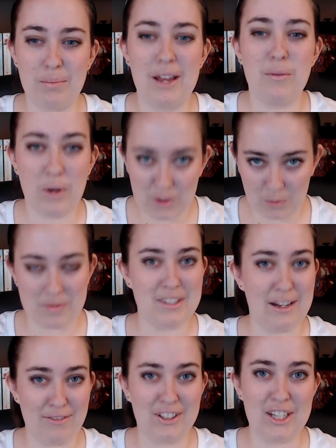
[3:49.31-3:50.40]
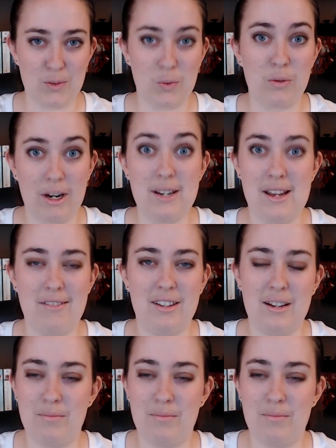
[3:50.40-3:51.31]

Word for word: But Wonder Woman definitely is one right now that